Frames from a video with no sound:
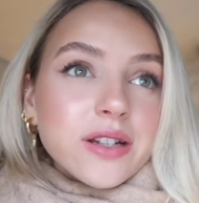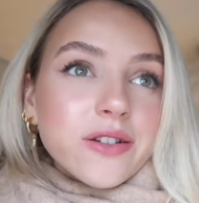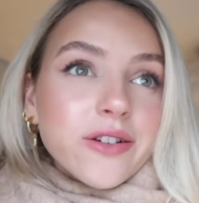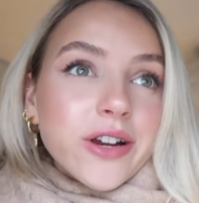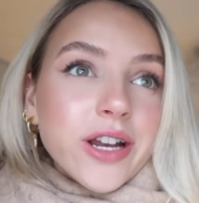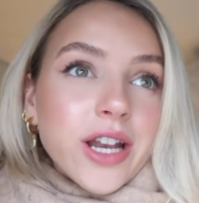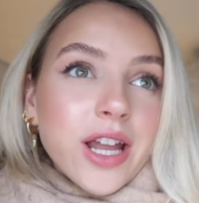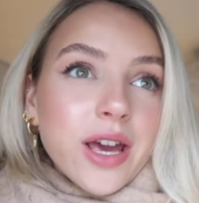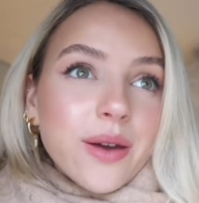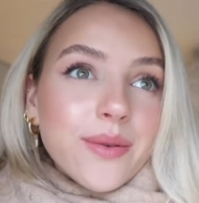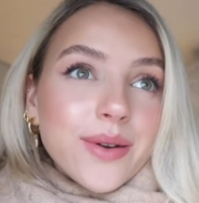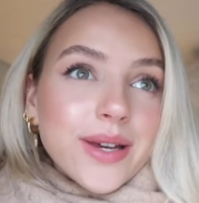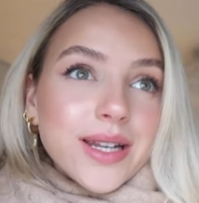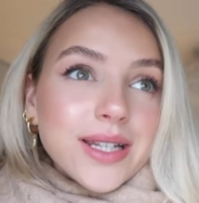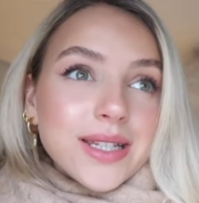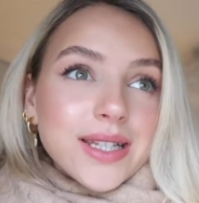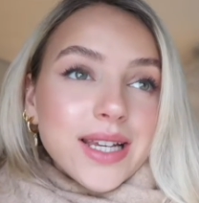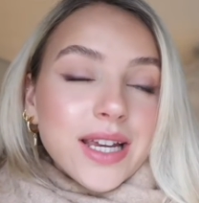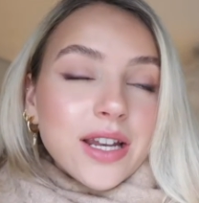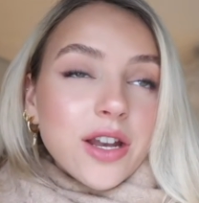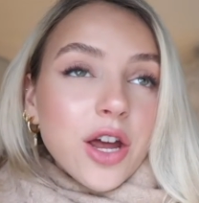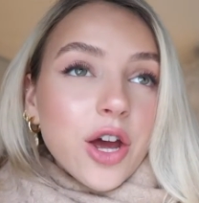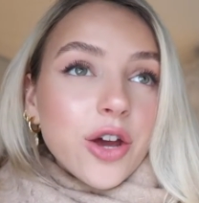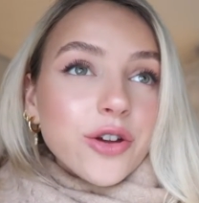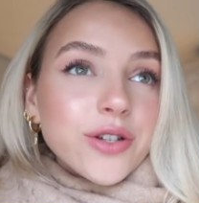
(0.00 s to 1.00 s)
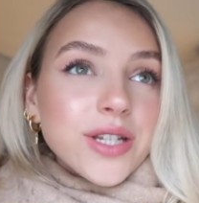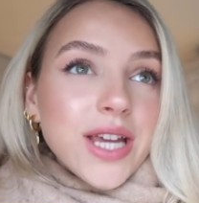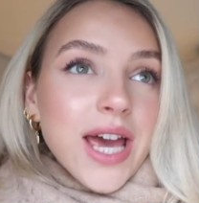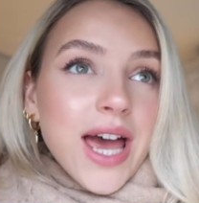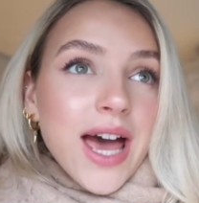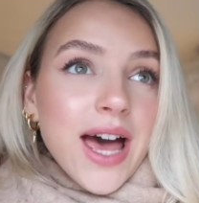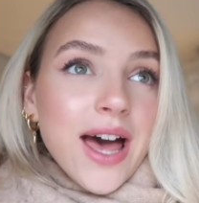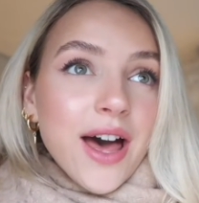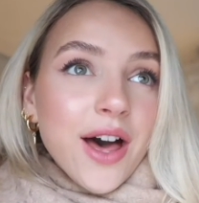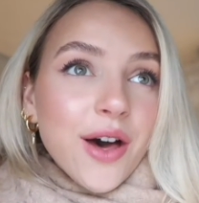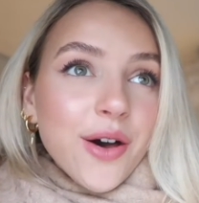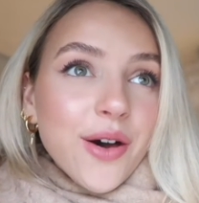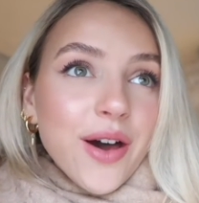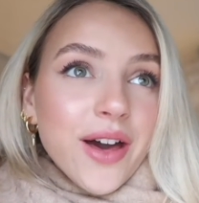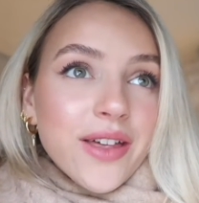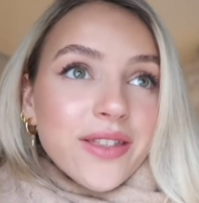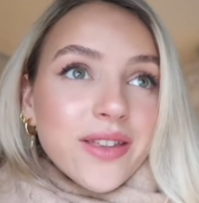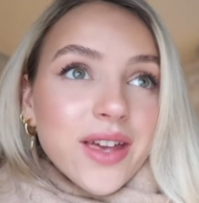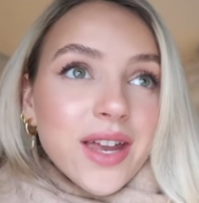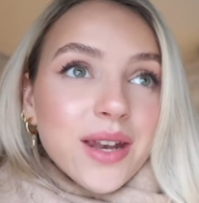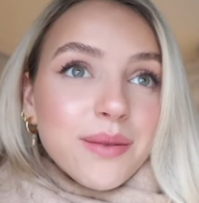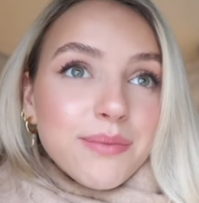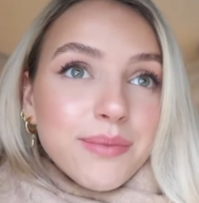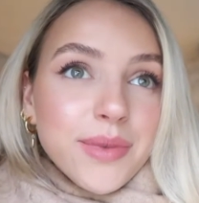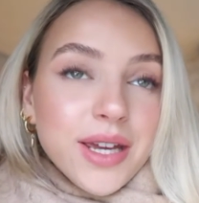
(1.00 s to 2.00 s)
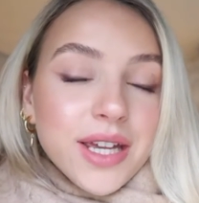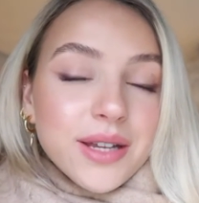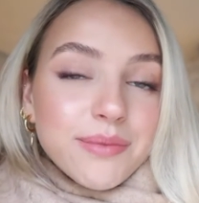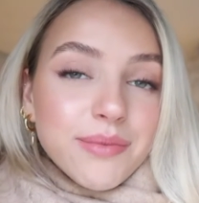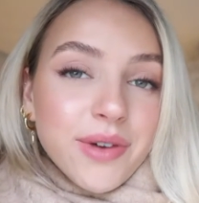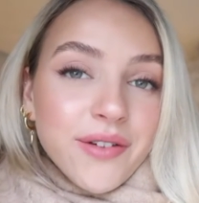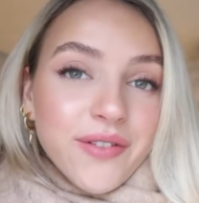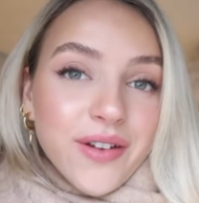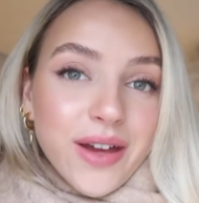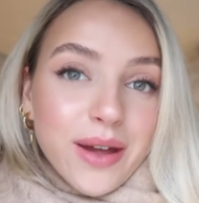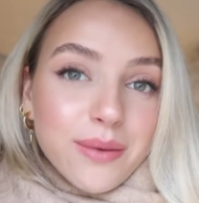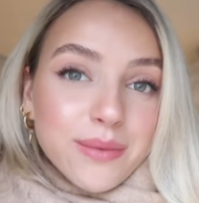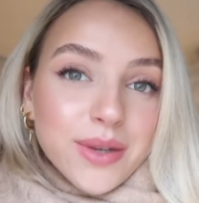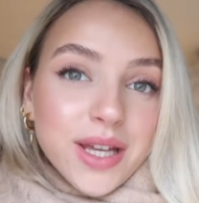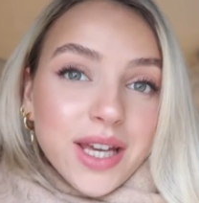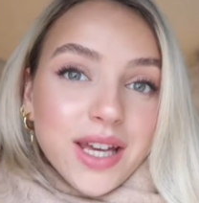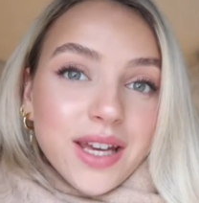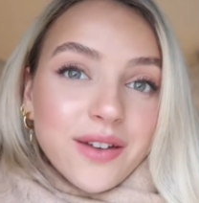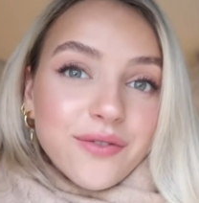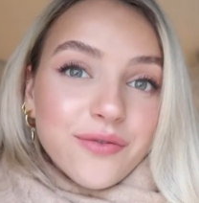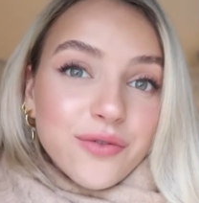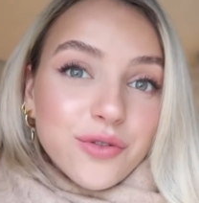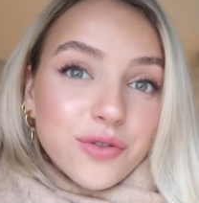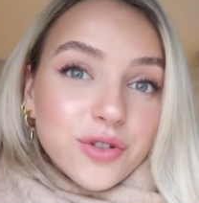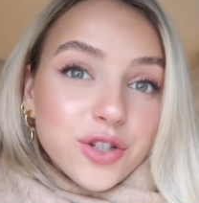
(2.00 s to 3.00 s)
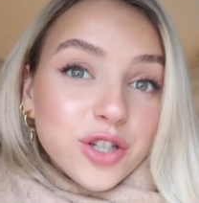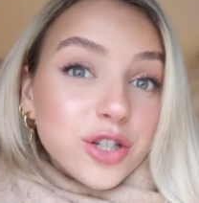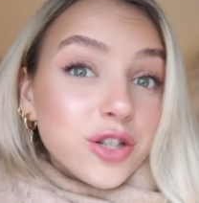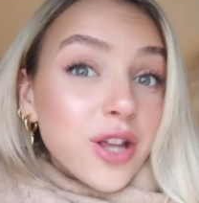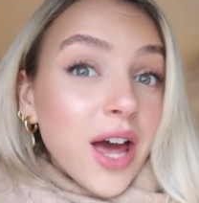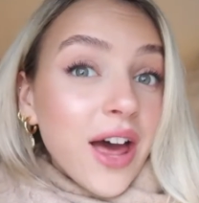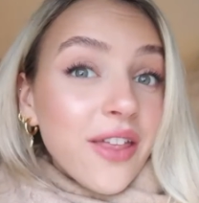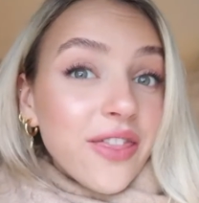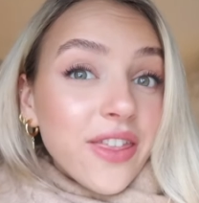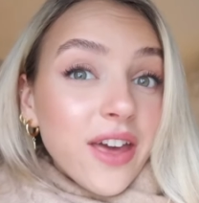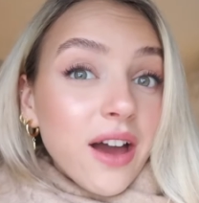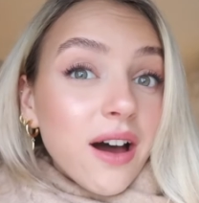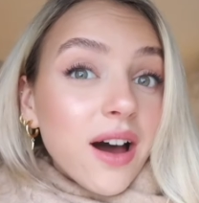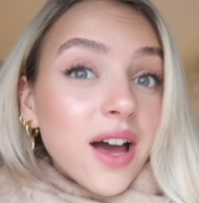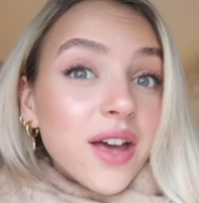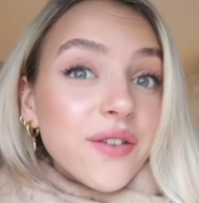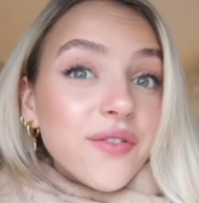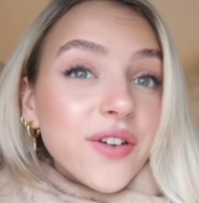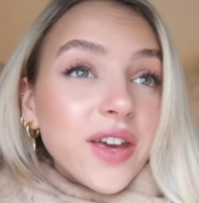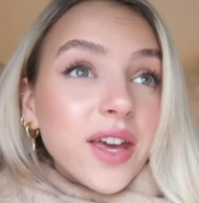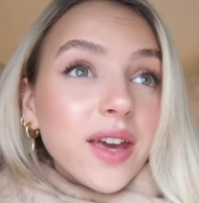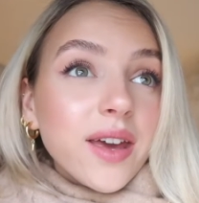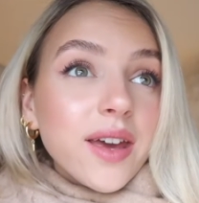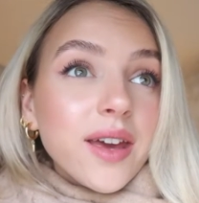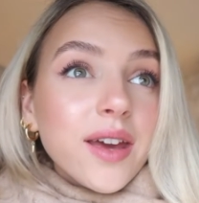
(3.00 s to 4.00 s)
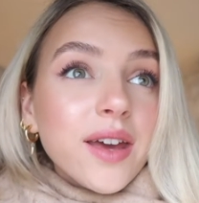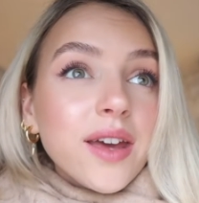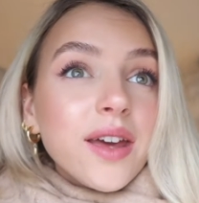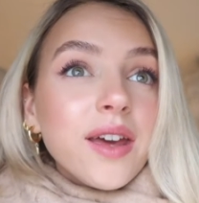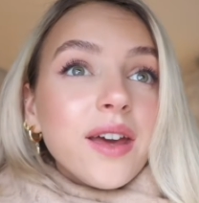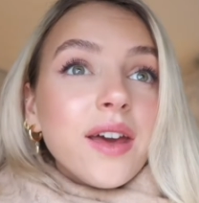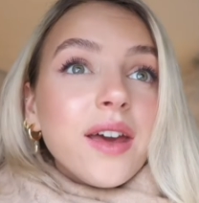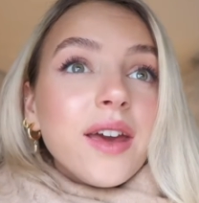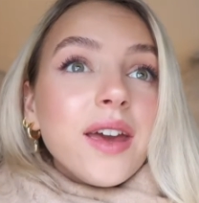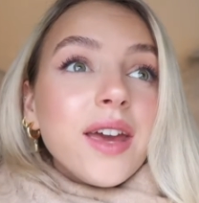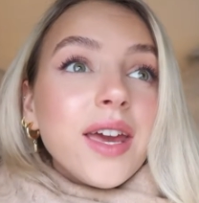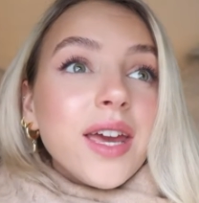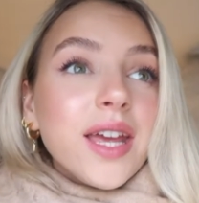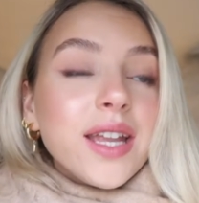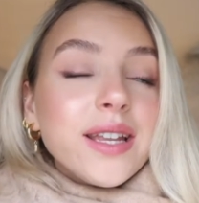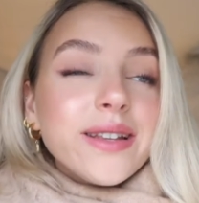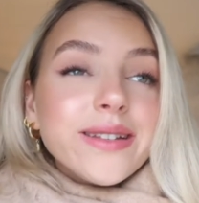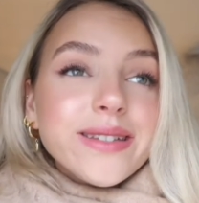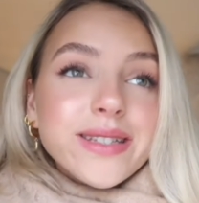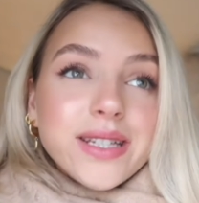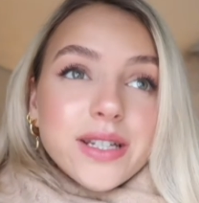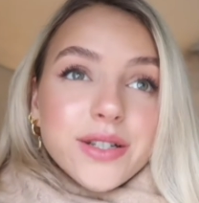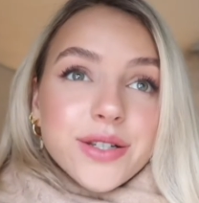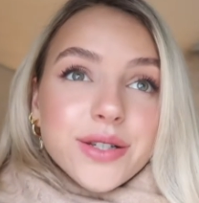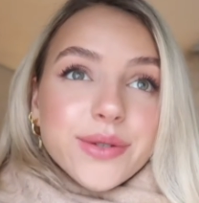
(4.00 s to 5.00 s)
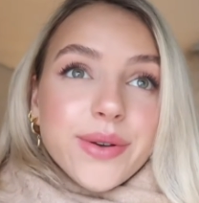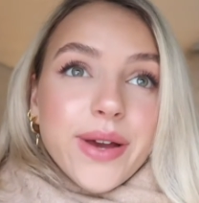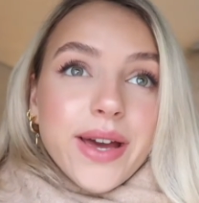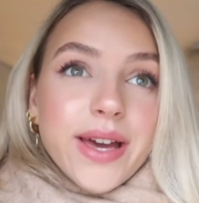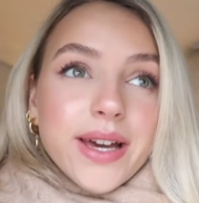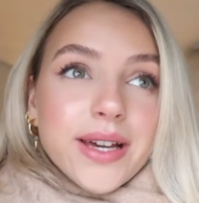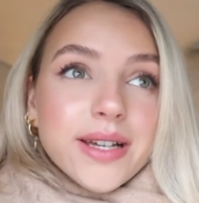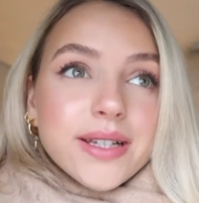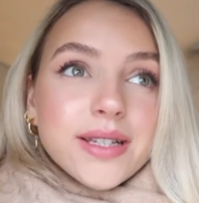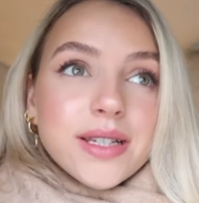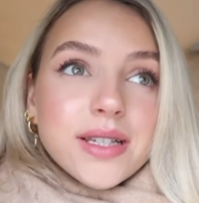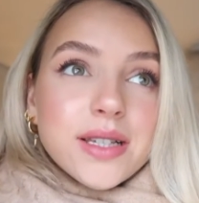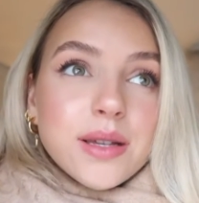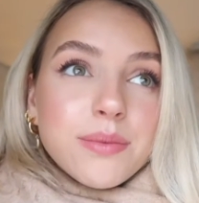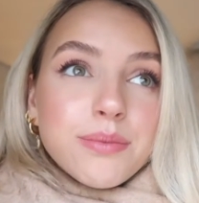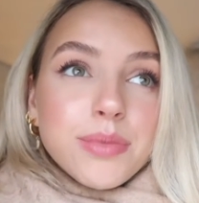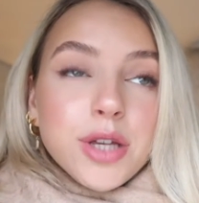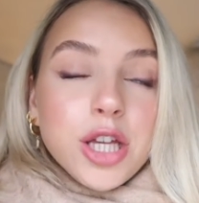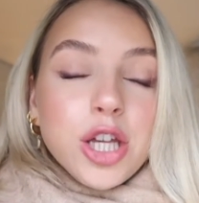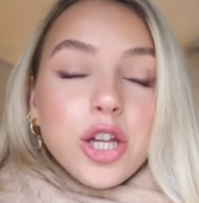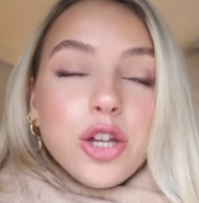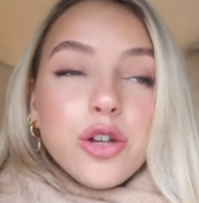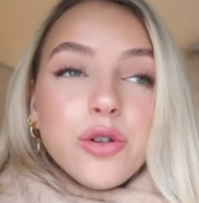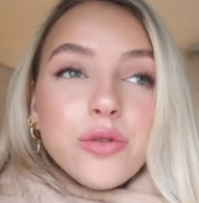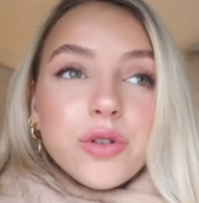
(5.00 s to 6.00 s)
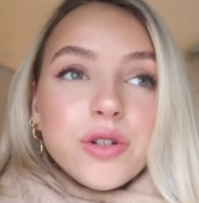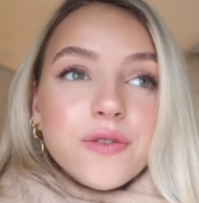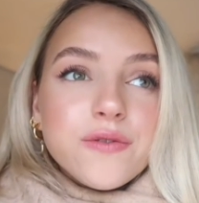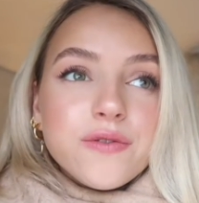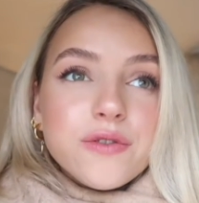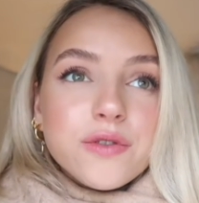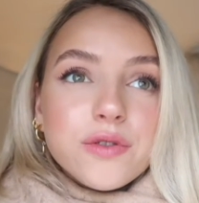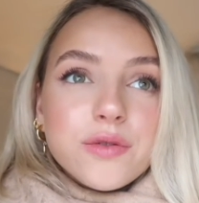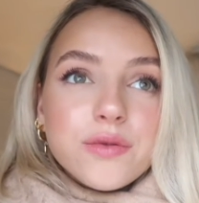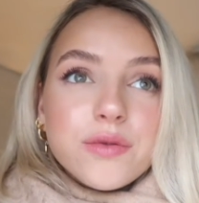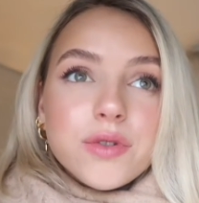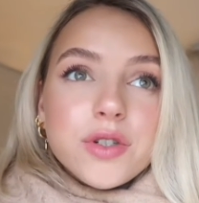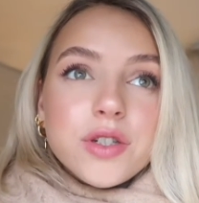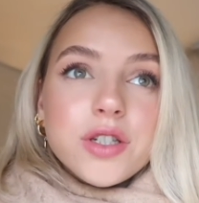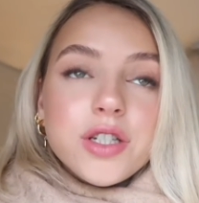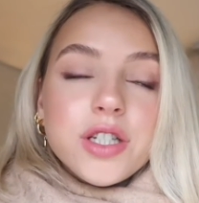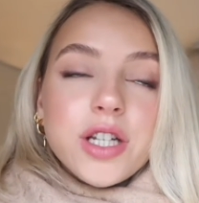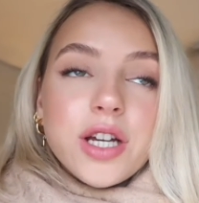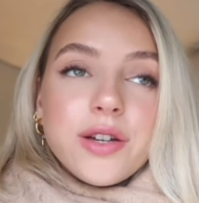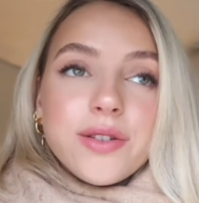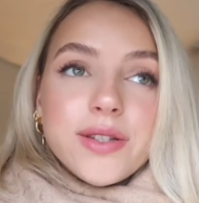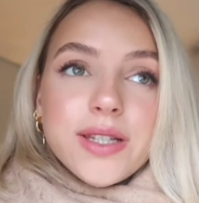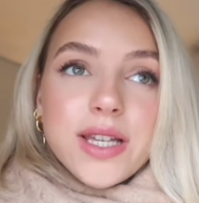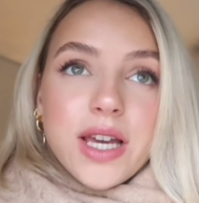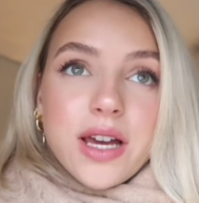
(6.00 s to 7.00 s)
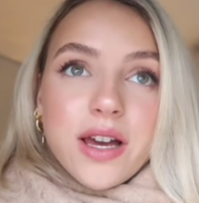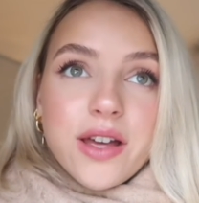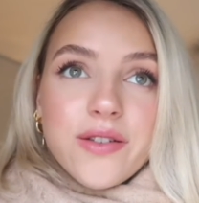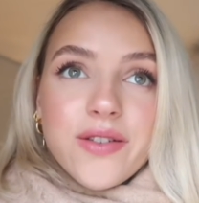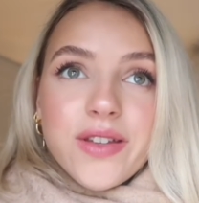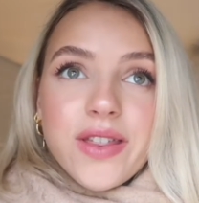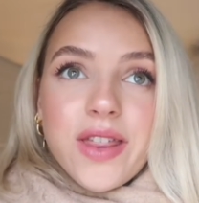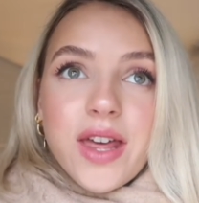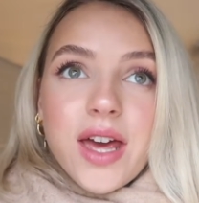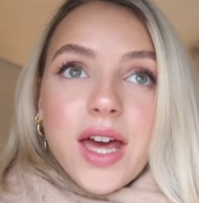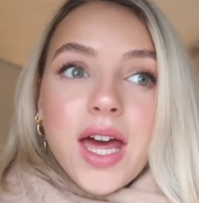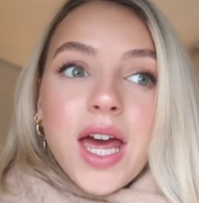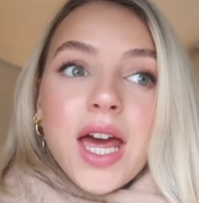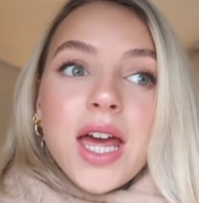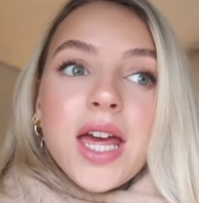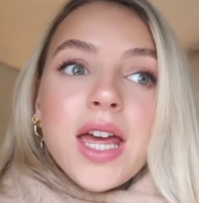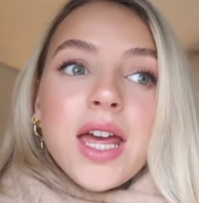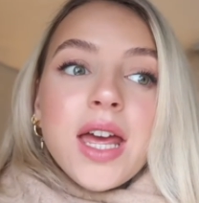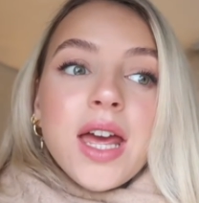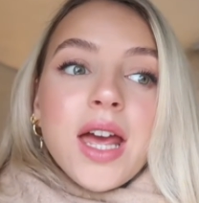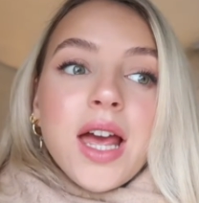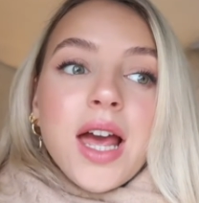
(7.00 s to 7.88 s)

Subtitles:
Laurie and I were going to stay in a hotel and then meet my family at the Ivy in Sloane Square because it's a beautiful Chelsea Ivy there.